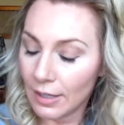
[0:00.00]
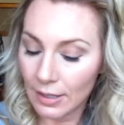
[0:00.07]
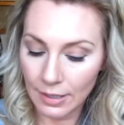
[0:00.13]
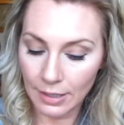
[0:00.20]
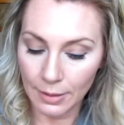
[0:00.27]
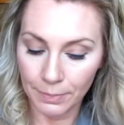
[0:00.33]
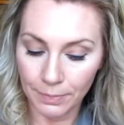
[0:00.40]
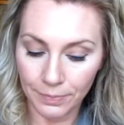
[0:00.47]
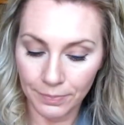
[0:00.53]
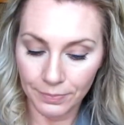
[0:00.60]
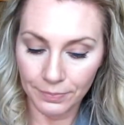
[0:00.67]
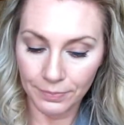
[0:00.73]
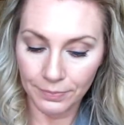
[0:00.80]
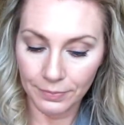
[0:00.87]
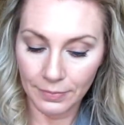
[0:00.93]

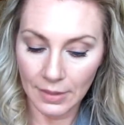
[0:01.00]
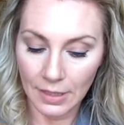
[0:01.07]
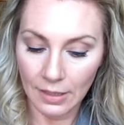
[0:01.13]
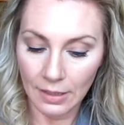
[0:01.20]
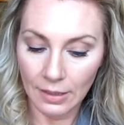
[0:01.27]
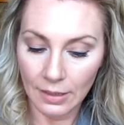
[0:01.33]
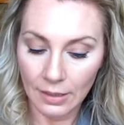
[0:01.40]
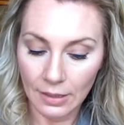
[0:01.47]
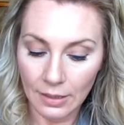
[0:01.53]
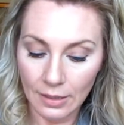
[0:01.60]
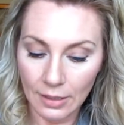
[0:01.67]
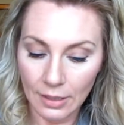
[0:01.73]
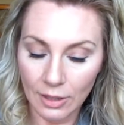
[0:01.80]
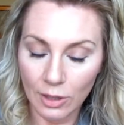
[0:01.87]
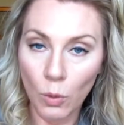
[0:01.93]

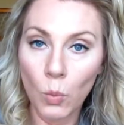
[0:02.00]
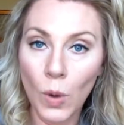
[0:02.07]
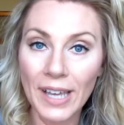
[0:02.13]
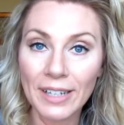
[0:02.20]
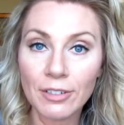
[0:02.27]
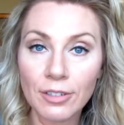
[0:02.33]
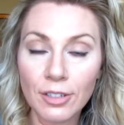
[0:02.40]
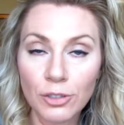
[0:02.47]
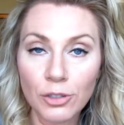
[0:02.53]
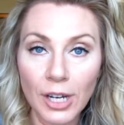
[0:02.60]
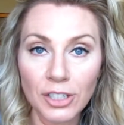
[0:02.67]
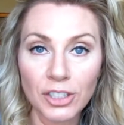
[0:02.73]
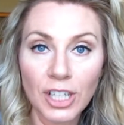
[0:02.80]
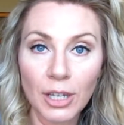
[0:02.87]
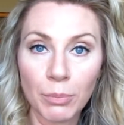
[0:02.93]
the whiter the
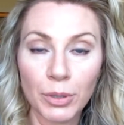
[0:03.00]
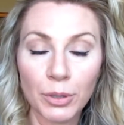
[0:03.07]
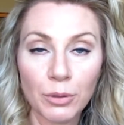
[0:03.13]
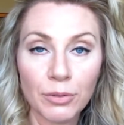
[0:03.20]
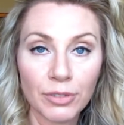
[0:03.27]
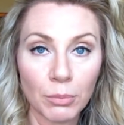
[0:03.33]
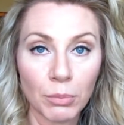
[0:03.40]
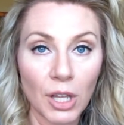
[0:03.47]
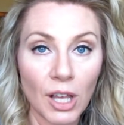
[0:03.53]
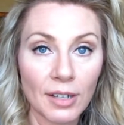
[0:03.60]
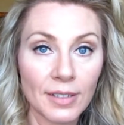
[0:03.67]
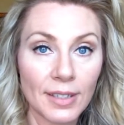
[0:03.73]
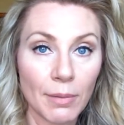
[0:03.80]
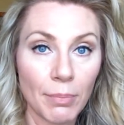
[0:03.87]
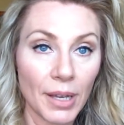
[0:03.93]
dry shampoo for
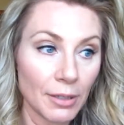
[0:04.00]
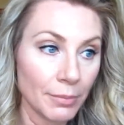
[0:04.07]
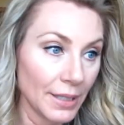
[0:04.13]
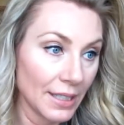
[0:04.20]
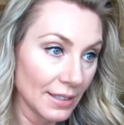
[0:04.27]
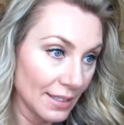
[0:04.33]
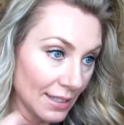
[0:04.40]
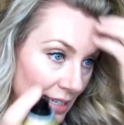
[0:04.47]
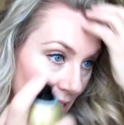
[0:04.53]
blondes, the better, because it